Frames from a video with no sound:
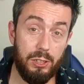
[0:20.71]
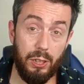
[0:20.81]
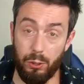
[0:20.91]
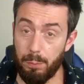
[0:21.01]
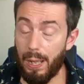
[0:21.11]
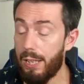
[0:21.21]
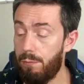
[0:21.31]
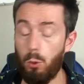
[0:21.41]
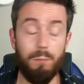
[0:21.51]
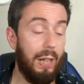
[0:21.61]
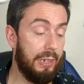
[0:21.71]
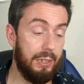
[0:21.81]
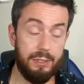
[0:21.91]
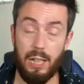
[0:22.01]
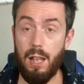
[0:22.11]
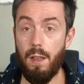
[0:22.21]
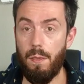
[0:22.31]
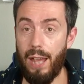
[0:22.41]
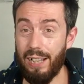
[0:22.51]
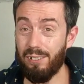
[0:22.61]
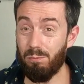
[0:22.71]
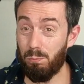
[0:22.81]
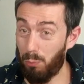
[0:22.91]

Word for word: 2-bay form factors that